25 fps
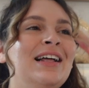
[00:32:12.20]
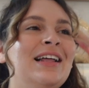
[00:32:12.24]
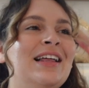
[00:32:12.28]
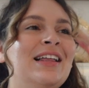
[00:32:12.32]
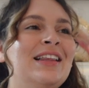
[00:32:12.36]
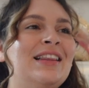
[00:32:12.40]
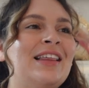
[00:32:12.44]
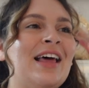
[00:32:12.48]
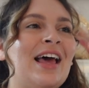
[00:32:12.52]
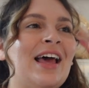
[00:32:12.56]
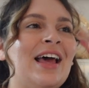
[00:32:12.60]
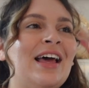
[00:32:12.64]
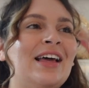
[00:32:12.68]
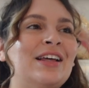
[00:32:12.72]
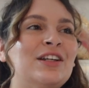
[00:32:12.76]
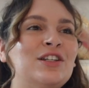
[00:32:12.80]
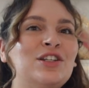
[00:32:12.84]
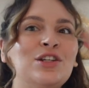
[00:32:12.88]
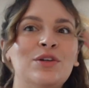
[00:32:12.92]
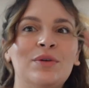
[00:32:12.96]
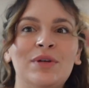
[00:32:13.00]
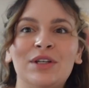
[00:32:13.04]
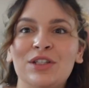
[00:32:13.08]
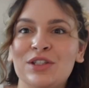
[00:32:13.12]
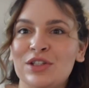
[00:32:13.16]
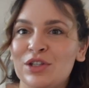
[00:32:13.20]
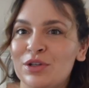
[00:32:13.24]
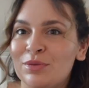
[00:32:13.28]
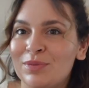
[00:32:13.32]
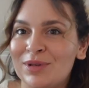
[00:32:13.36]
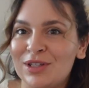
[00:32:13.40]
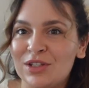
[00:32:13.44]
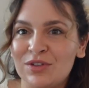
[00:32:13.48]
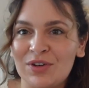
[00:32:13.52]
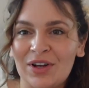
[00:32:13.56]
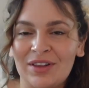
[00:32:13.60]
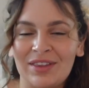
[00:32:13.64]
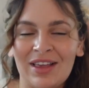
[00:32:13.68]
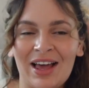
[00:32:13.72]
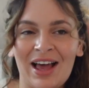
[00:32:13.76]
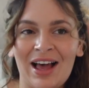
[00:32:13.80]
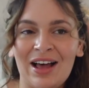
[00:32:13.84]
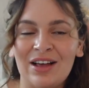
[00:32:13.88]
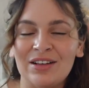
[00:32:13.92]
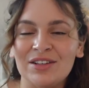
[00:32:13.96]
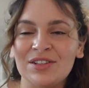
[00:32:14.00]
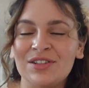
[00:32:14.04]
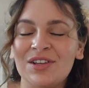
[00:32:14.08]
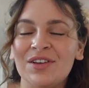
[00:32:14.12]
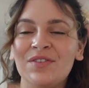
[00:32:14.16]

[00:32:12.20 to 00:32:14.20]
They're doing zoomies around the house,